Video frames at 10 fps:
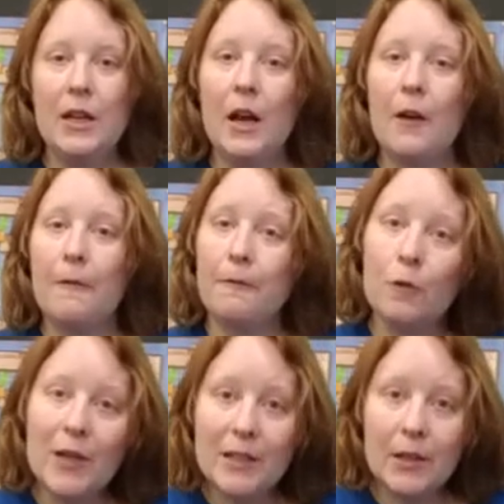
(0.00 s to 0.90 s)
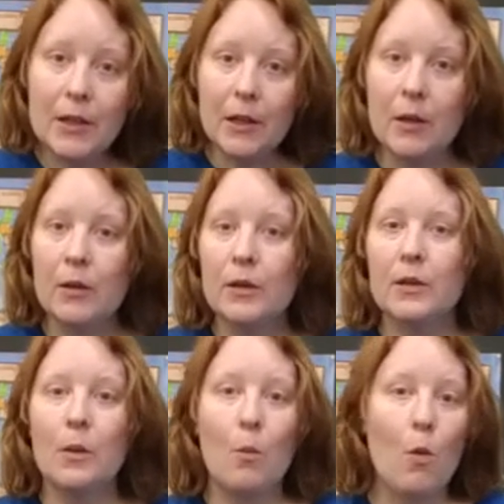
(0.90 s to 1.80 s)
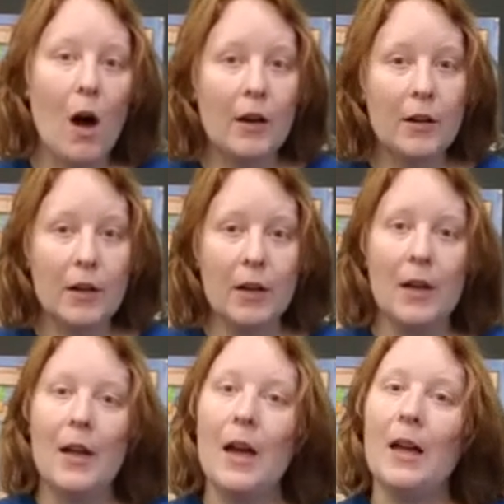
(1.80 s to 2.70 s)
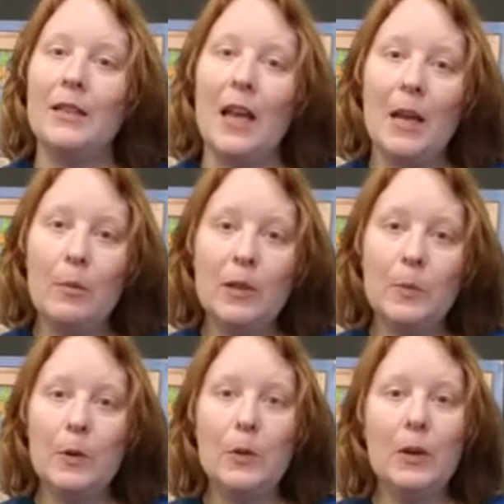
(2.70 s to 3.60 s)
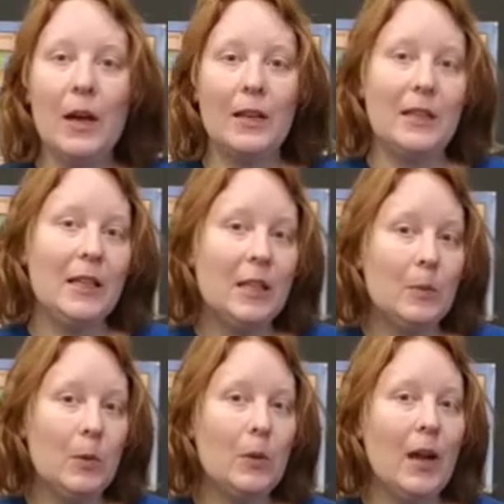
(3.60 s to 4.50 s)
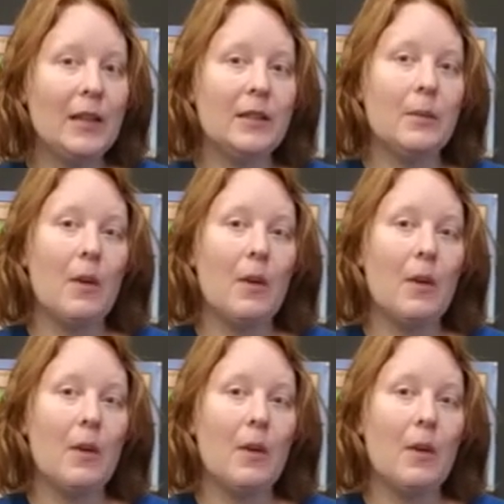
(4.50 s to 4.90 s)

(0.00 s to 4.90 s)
need a freezer some water, a tablespoon, a teaspoon, and some